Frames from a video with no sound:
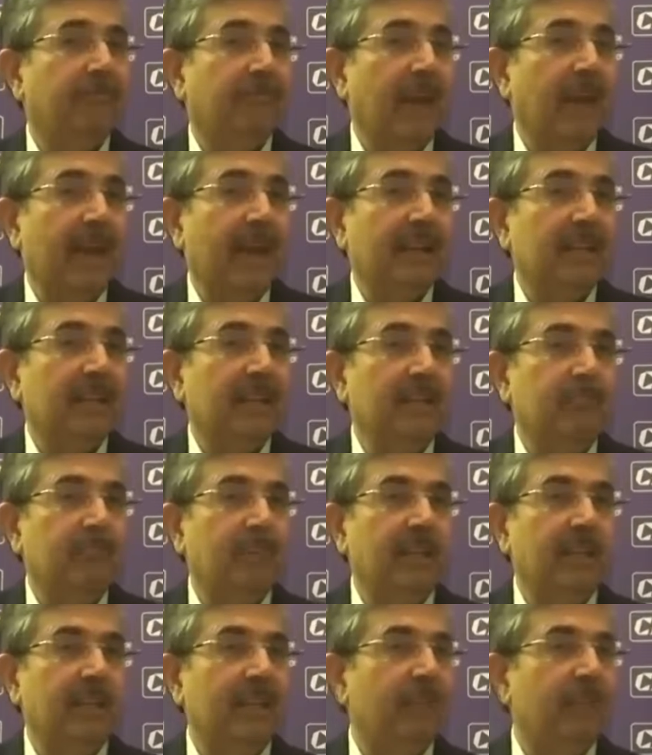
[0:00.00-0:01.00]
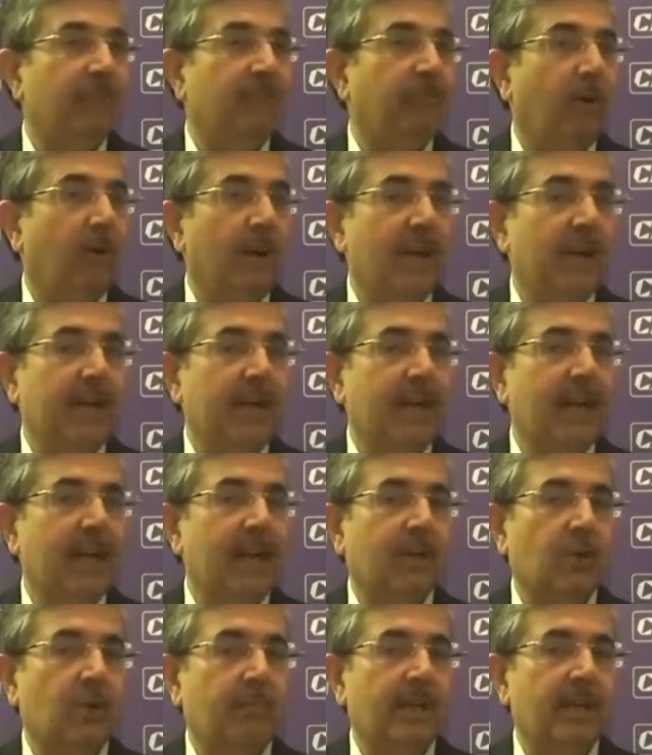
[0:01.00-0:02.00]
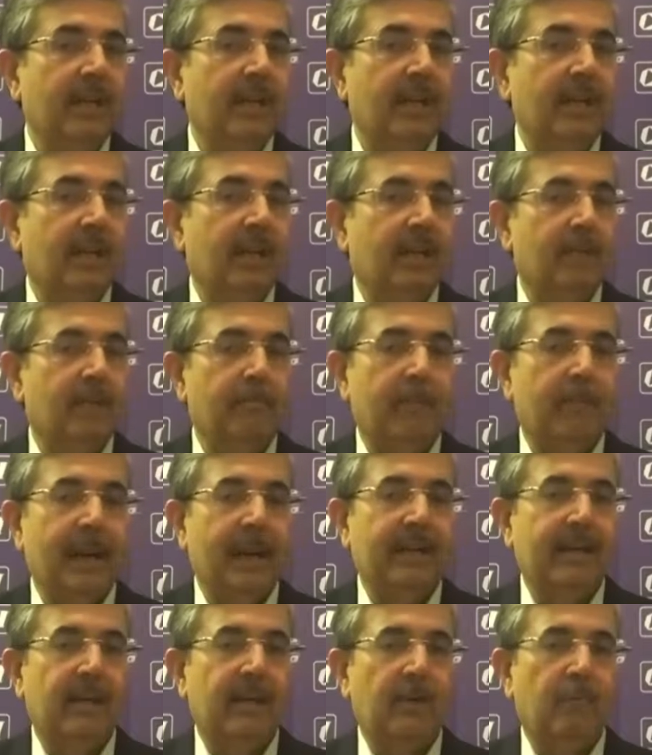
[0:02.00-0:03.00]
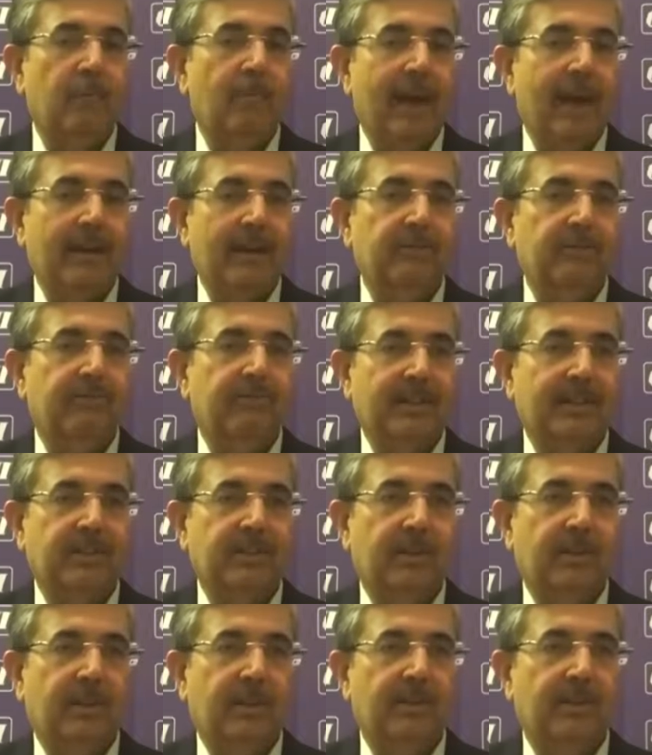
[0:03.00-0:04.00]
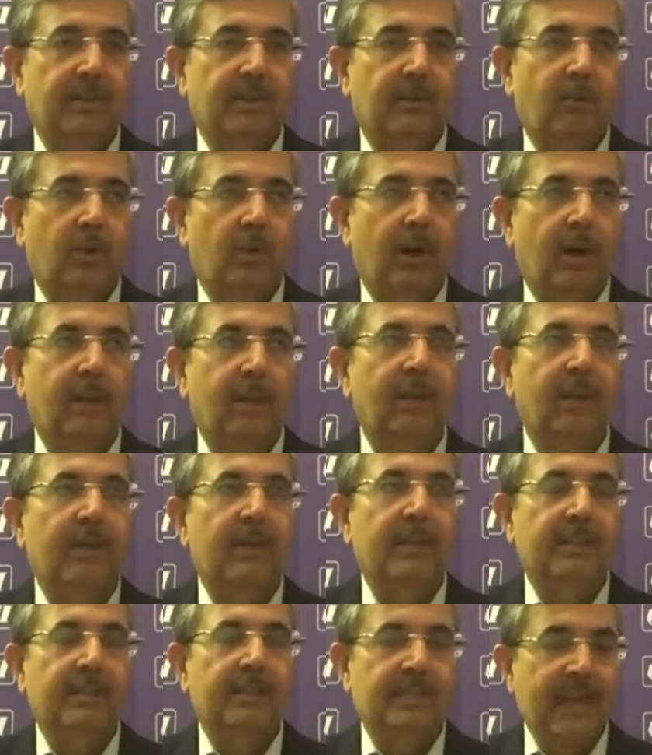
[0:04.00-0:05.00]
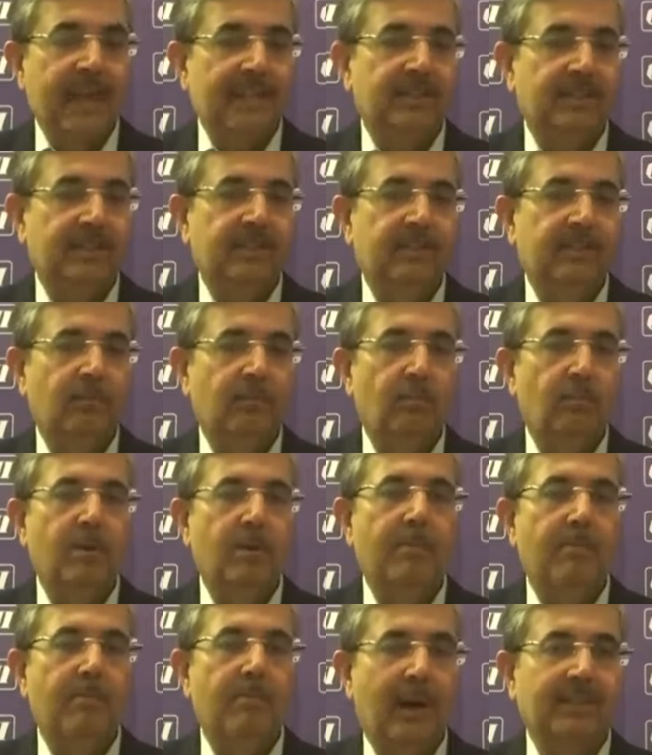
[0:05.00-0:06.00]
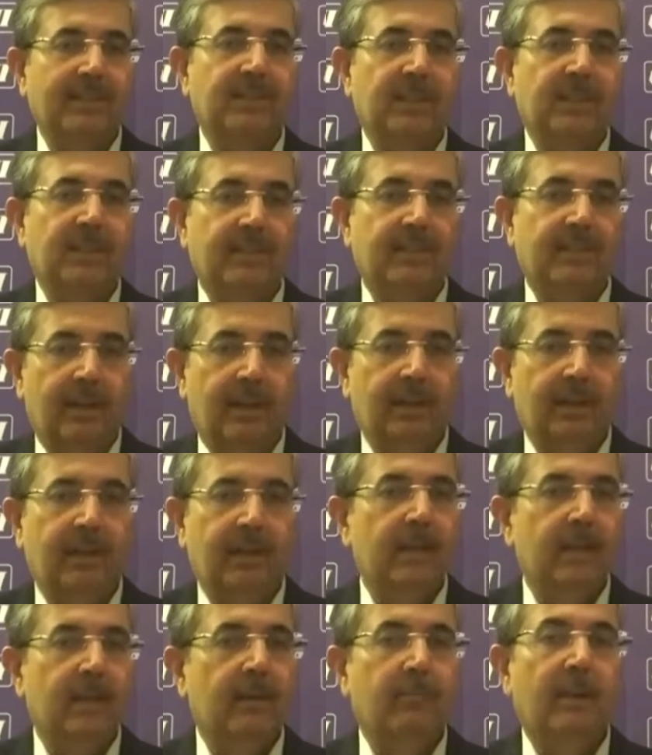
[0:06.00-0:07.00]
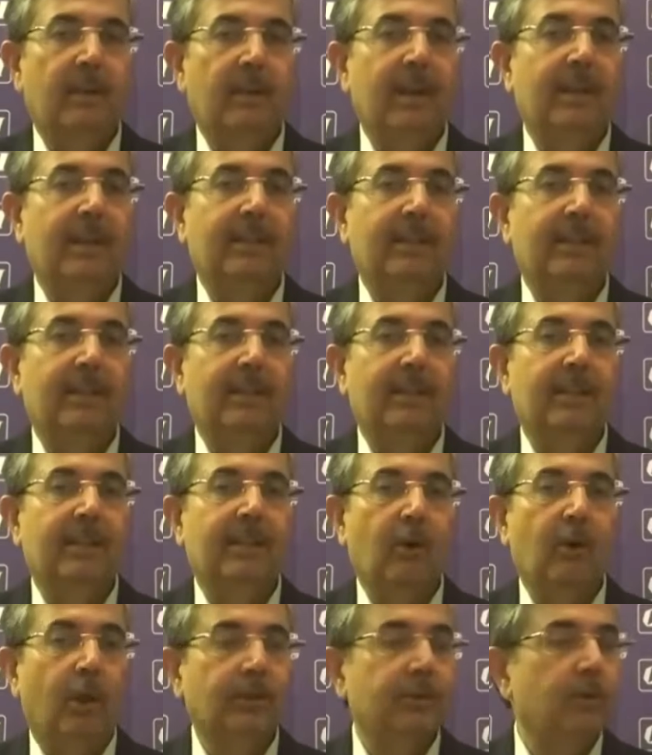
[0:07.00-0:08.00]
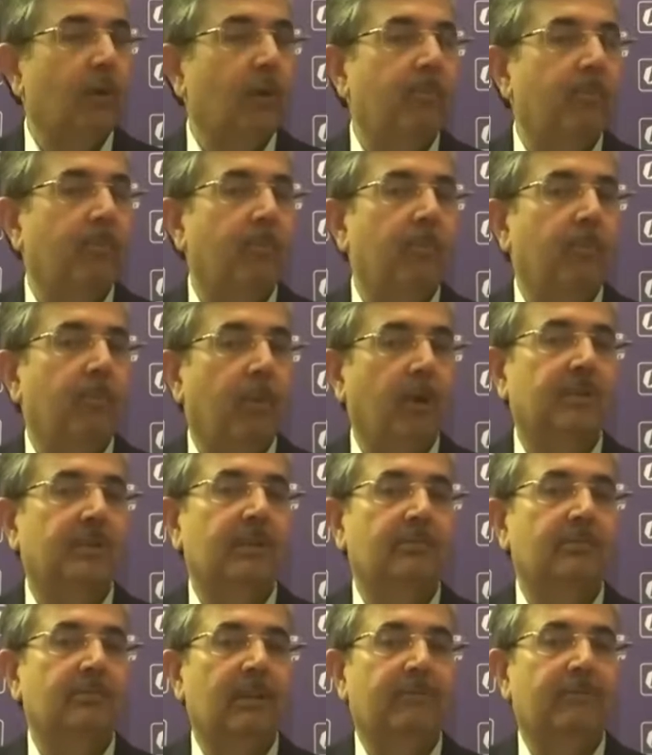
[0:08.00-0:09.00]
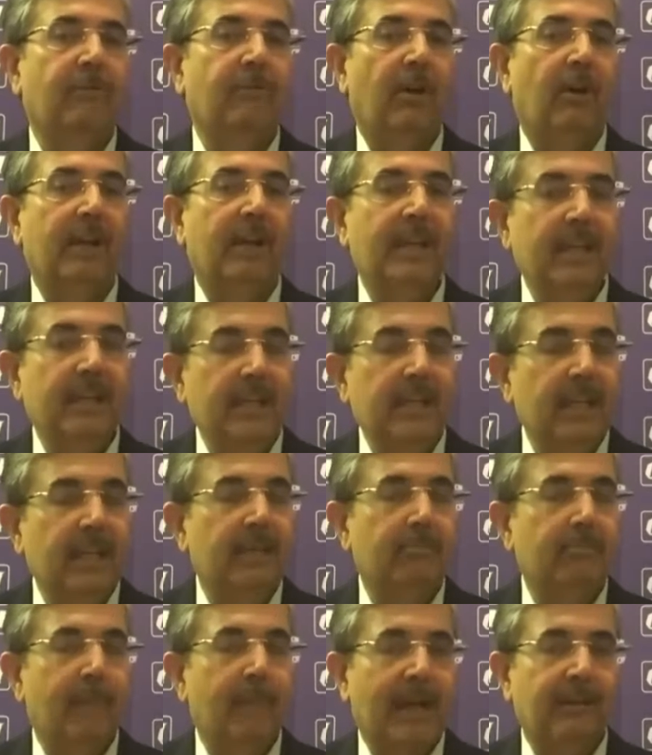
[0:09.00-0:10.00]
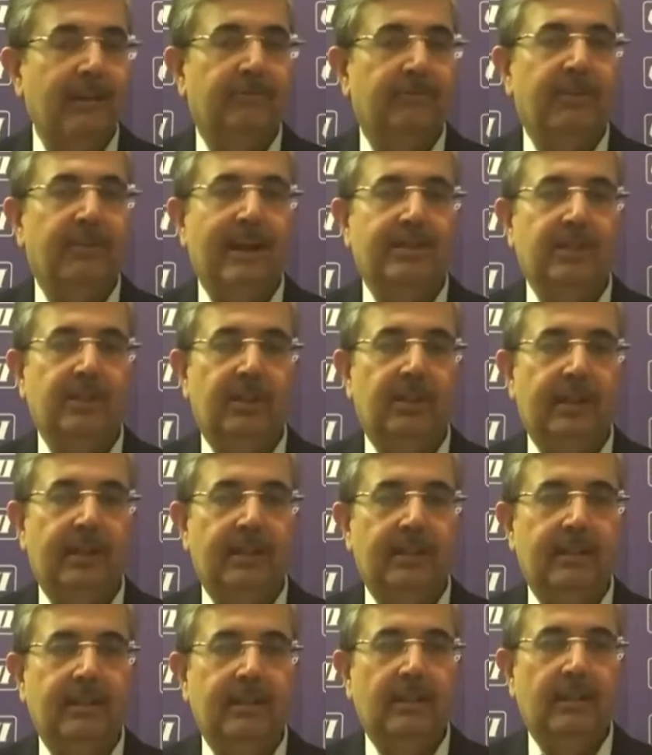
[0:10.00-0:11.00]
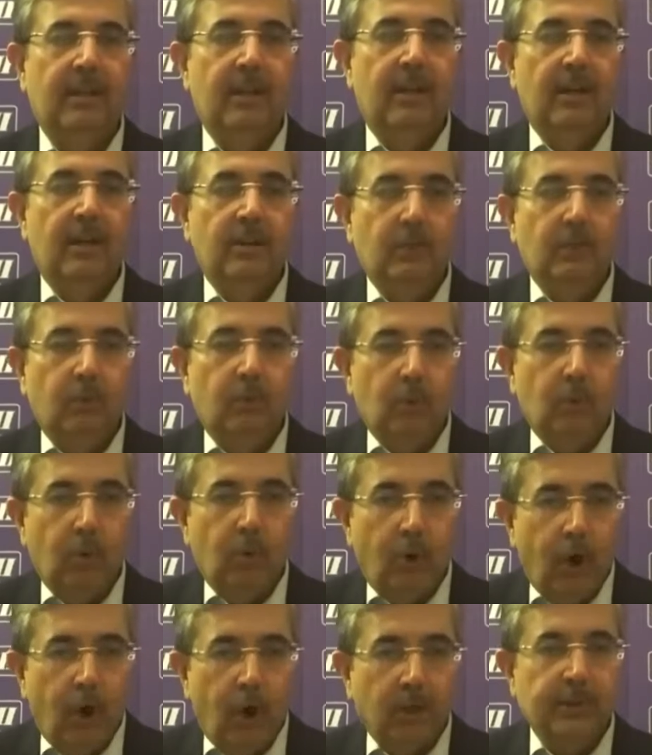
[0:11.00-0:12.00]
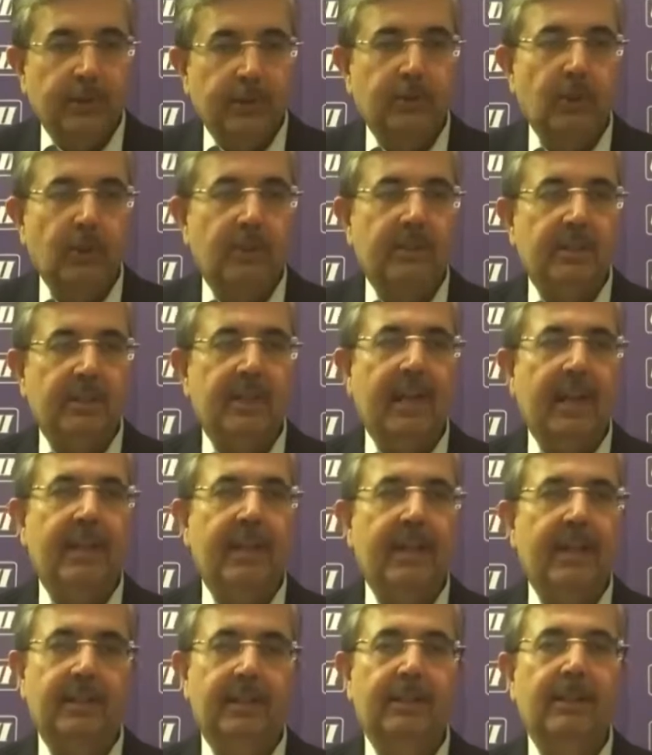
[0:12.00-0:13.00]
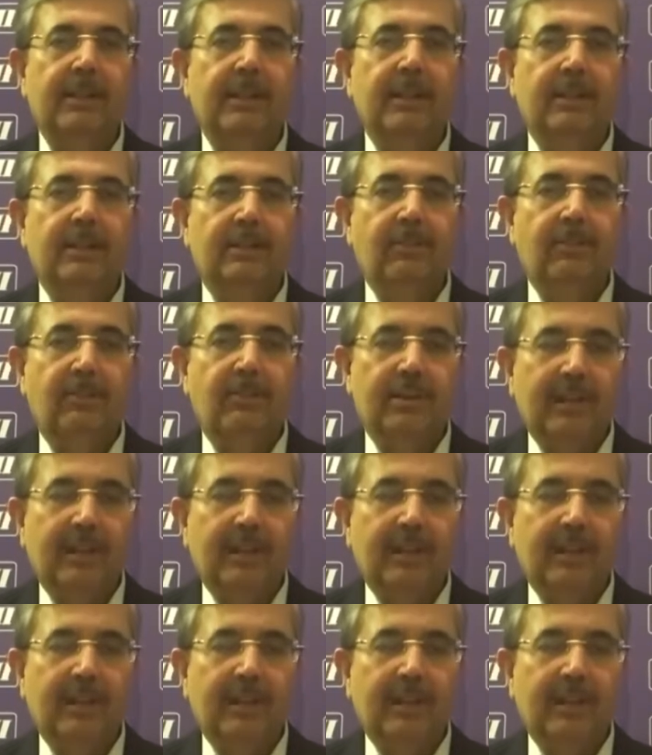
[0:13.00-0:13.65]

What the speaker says: And I frankly believe for India to be a competitive manufacturer in the world, yes, we must attract people from other parts of the world, but it is also possible for Indian manufacturing to also take advantage of this opportunity.